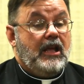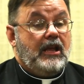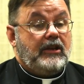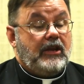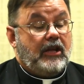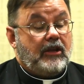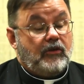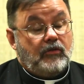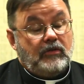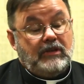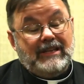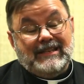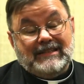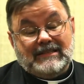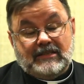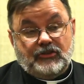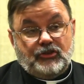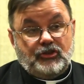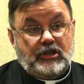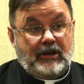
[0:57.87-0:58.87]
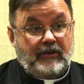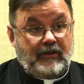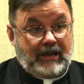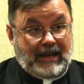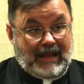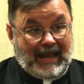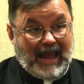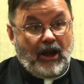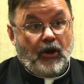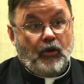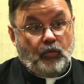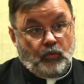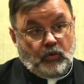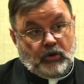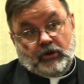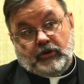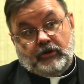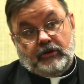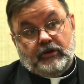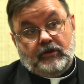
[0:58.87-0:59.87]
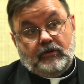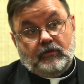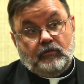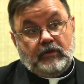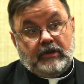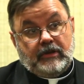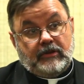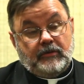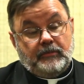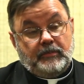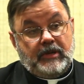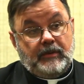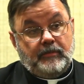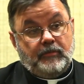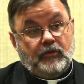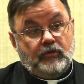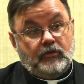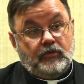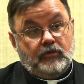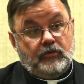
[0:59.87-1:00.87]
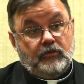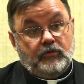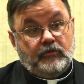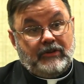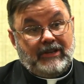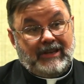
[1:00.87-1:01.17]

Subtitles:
not only is it sharing outward with the